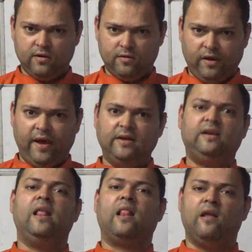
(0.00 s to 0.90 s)
Okay, in
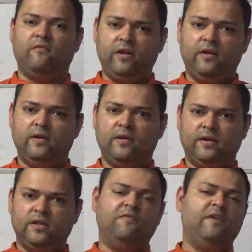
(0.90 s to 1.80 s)
10th level,
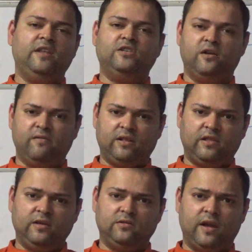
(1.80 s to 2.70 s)
they are very generic
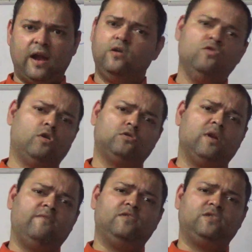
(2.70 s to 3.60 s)
things, and you also
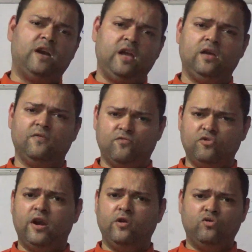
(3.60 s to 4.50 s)
have to study food
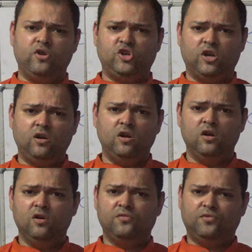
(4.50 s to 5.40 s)
and nutrition
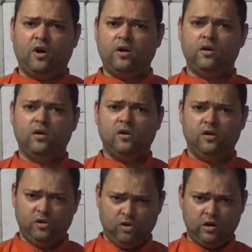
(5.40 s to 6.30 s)
for
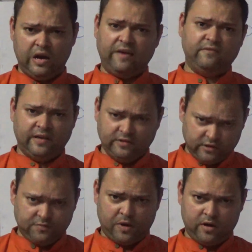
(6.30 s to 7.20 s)
your life
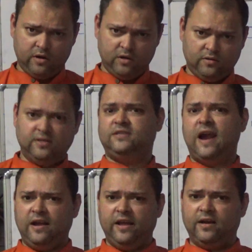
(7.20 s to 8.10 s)
sciences part, the
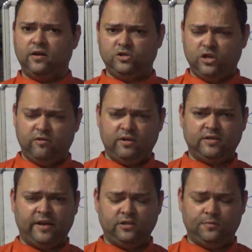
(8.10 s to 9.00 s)
static general
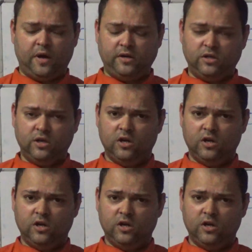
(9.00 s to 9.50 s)
science part.